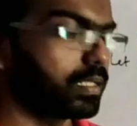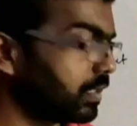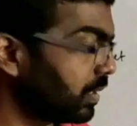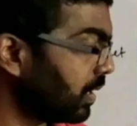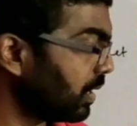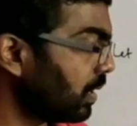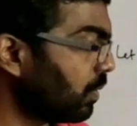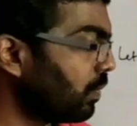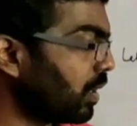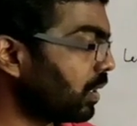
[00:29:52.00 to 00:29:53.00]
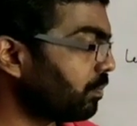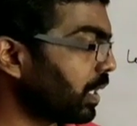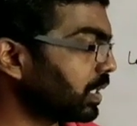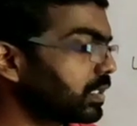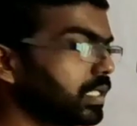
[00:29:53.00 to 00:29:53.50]
x,
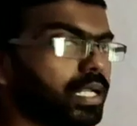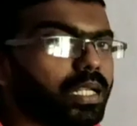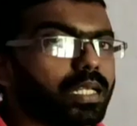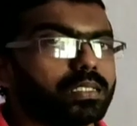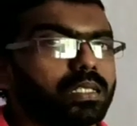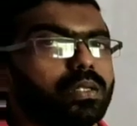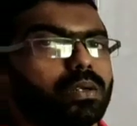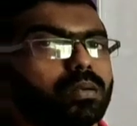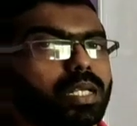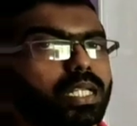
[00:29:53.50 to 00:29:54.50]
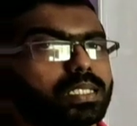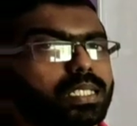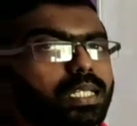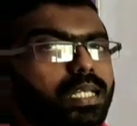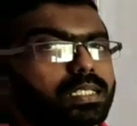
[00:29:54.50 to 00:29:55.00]
1 plus sin x into 1
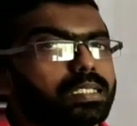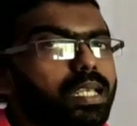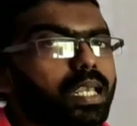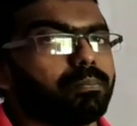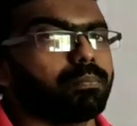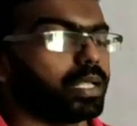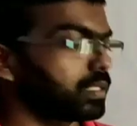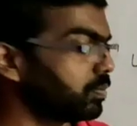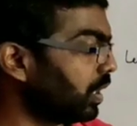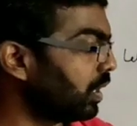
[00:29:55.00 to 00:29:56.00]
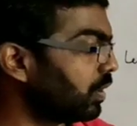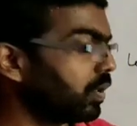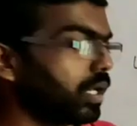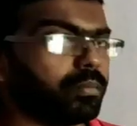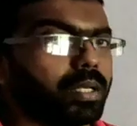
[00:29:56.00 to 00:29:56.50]
minus sin x, a plus b
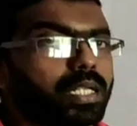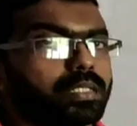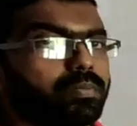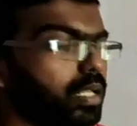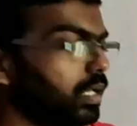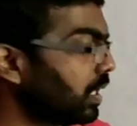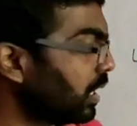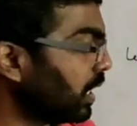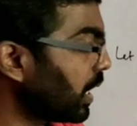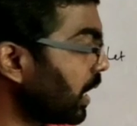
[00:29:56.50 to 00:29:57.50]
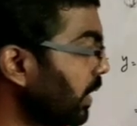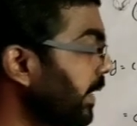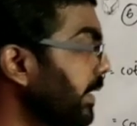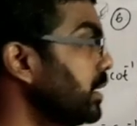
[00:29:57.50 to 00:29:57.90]
into a minus b, again the